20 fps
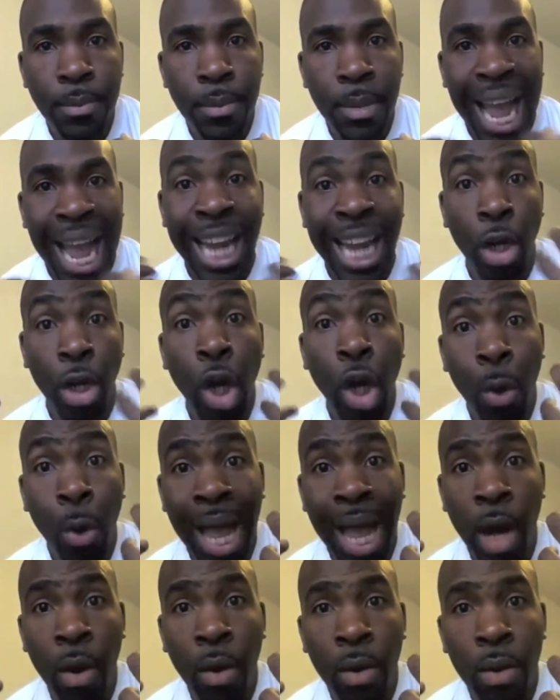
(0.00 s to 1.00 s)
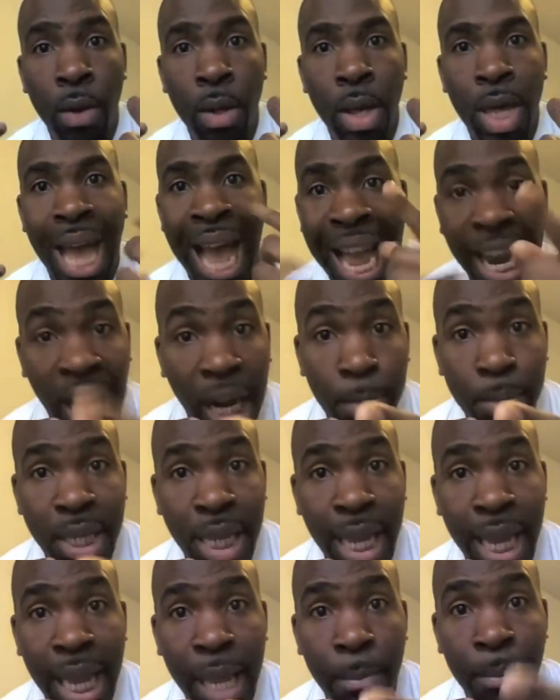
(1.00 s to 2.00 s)
I don't know how. I come to
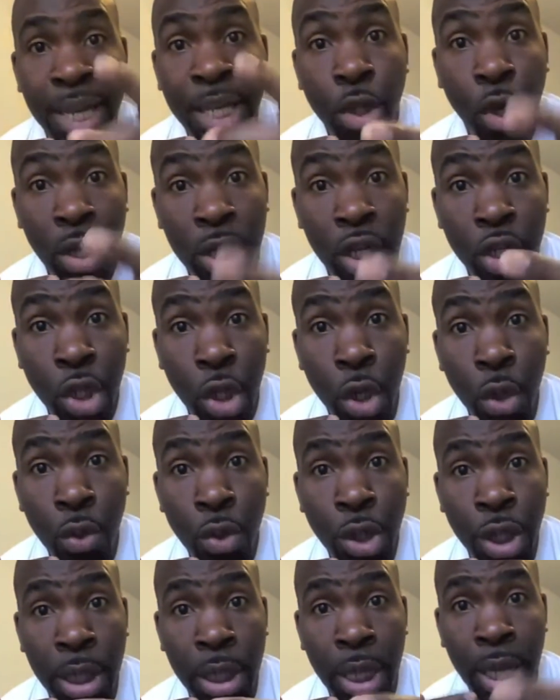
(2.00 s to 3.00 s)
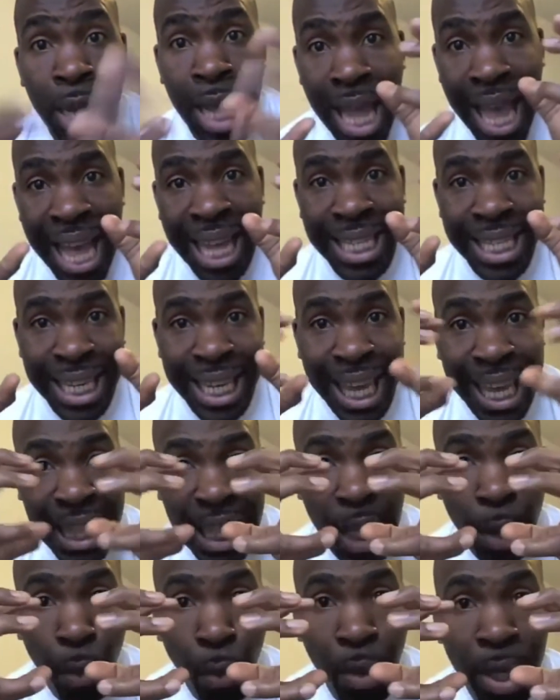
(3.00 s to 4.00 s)
him, he's got the solution. And
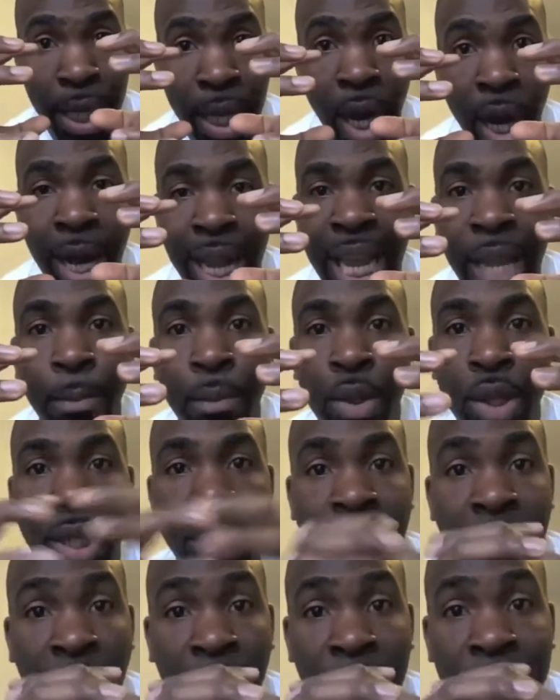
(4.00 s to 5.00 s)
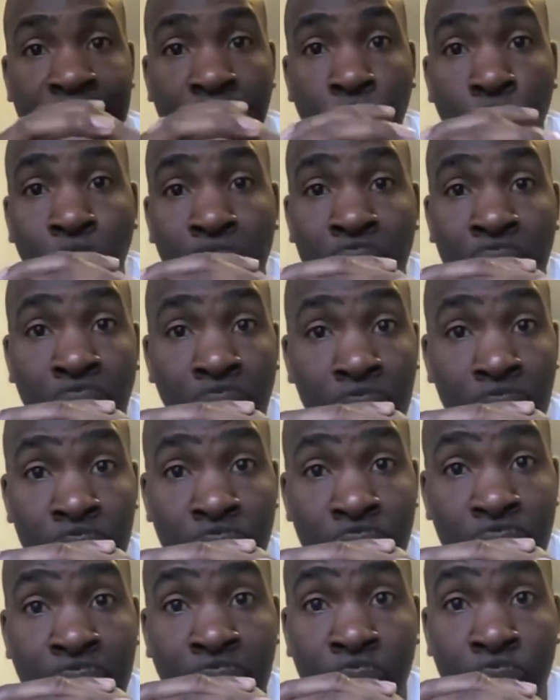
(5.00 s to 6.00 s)
together we are able to dovetail one another's
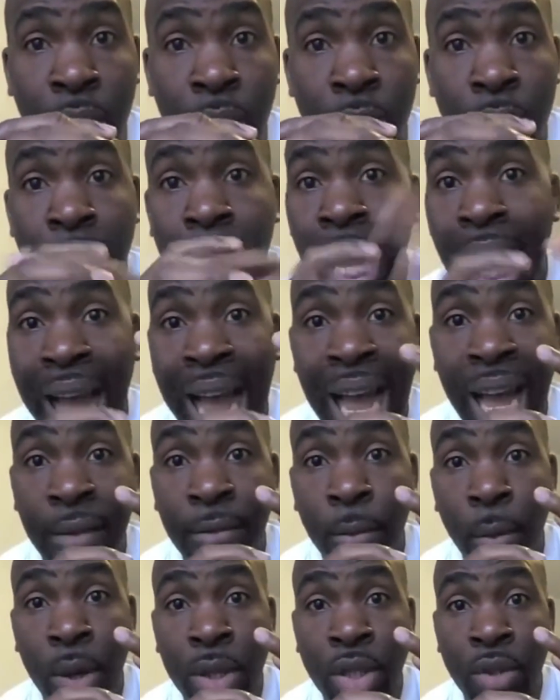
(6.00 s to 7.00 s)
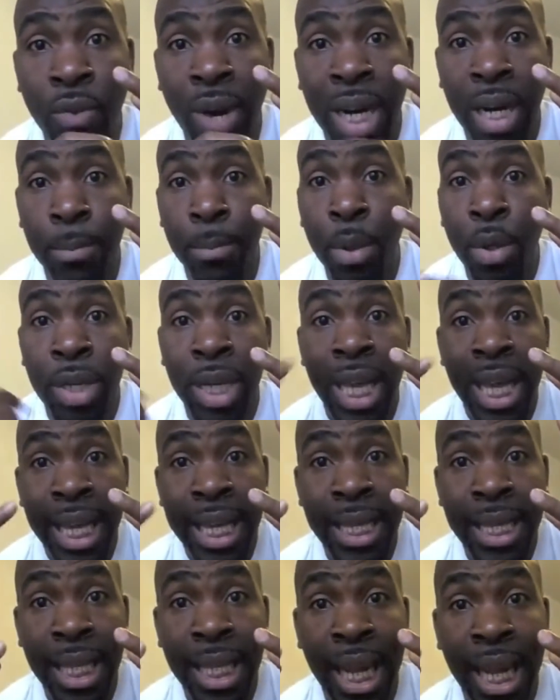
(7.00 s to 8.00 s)
skills. I have one to write a book,
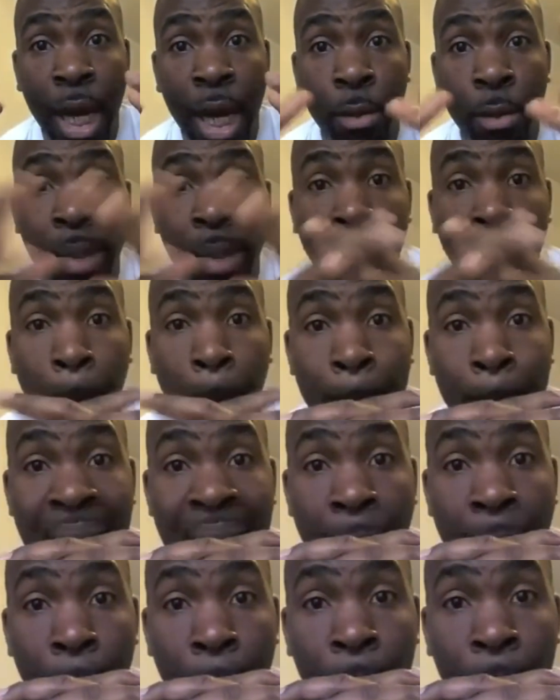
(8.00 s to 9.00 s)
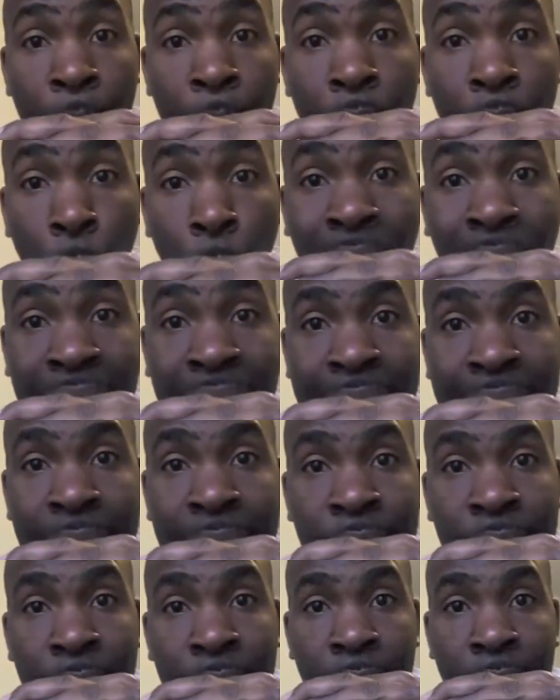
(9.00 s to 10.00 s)
he's going to help me. Bam, we're
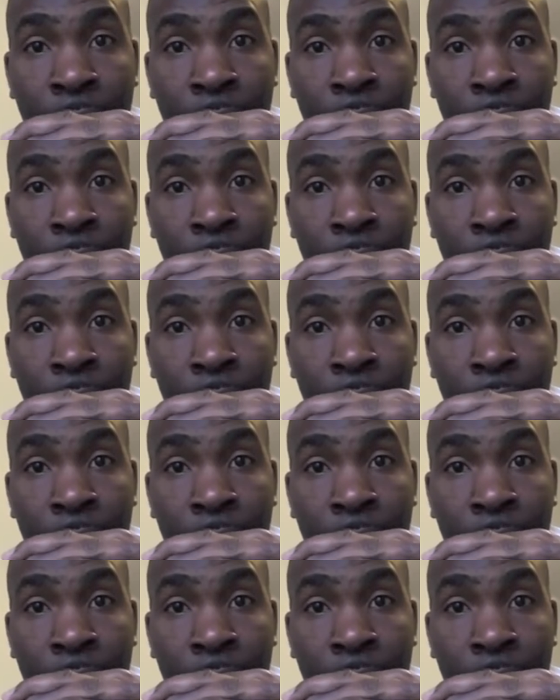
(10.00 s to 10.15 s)
connected.